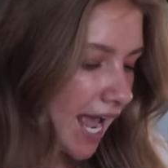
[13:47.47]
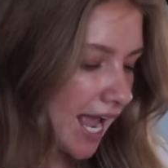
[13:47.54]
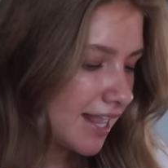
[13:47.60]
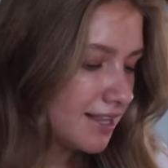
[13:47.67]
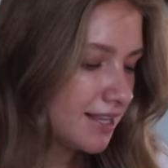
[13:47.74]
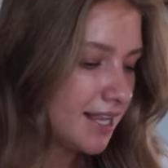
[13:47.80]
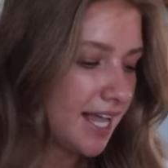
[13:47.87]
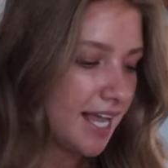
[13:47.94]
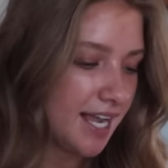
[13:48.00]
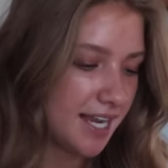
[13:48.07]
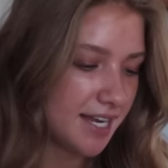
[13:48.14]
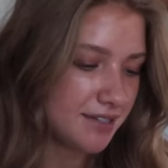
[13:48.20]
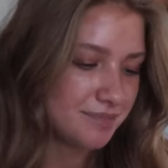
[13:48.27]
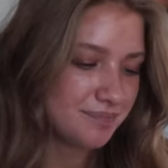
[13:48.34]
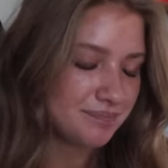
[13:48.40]
And
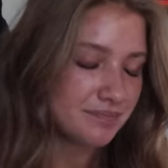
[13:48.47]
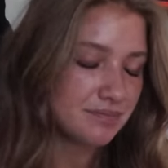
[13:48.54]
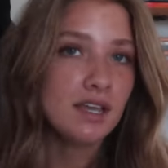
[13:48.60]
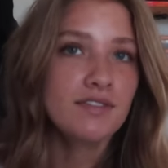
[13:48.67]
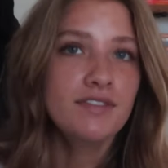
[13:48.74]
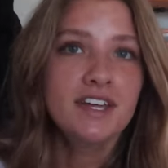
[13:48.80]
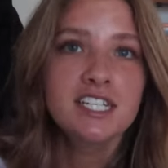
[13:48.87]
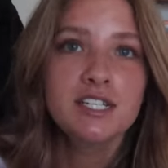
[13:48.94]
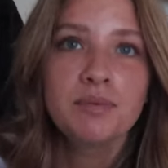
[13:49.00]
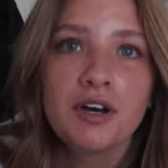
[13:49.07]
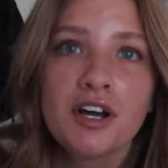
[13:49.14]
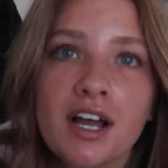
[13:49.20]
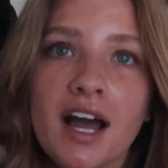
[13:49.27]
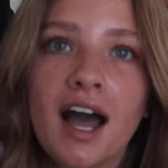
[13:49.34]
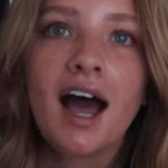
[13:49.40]
then this
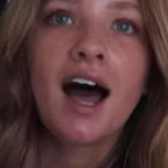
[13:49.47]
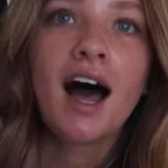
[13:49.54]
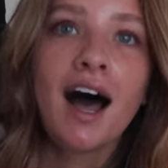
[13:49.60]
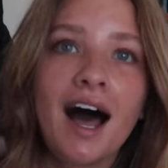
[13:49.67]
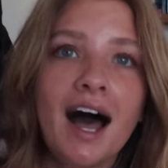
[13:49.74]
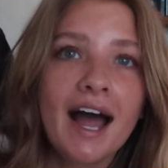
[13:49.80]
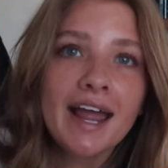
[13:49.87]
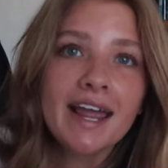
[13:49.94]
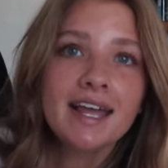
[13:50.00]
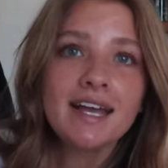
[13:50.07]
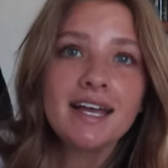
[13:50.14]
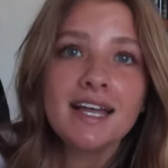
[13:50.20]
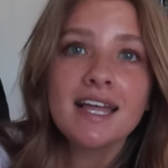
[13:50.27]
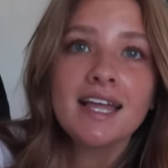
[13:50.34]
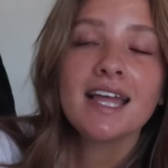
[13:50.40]
book
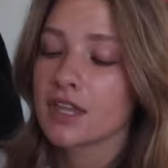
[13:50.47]
I